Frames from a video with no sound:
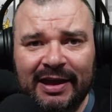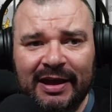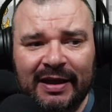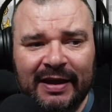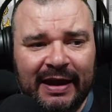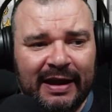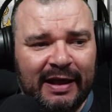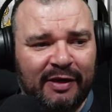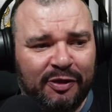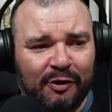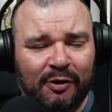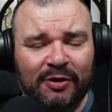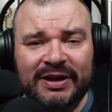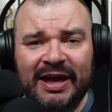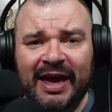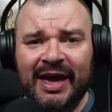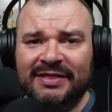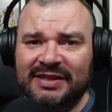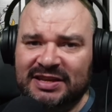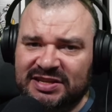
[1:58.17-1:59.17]
And I thought,
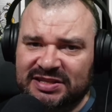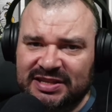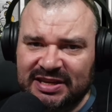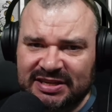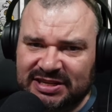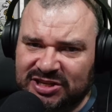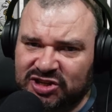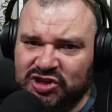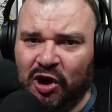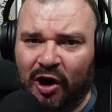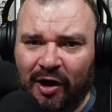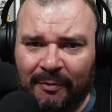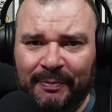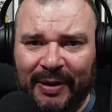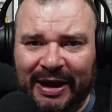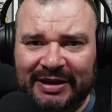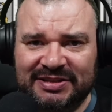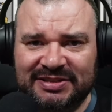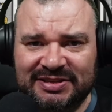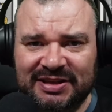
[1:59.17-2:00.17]
yeah, this is not a
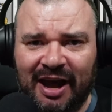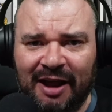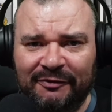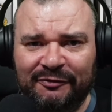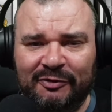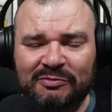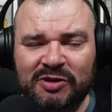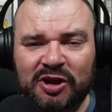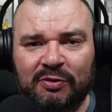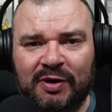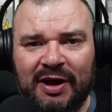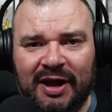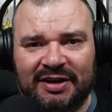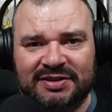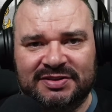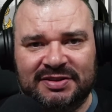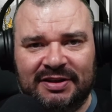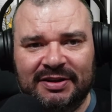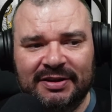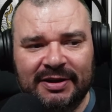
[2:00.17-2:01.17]
bad start from
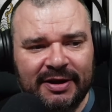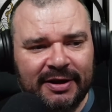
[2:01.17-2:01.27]
Newcastle.